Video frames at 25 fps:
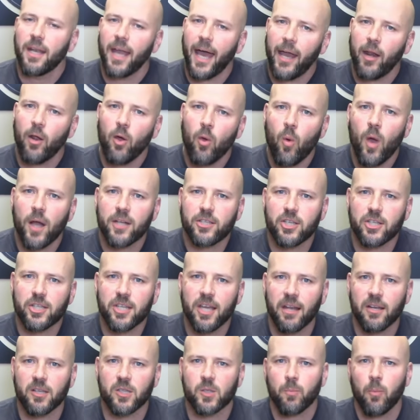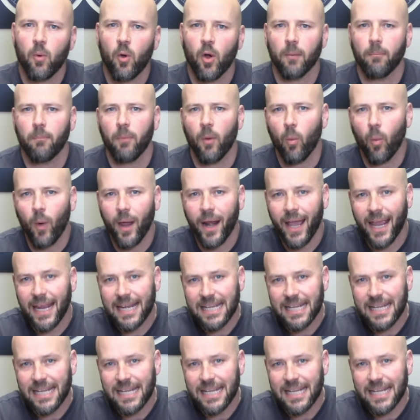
Now, I don't watch a ton of sport, but when I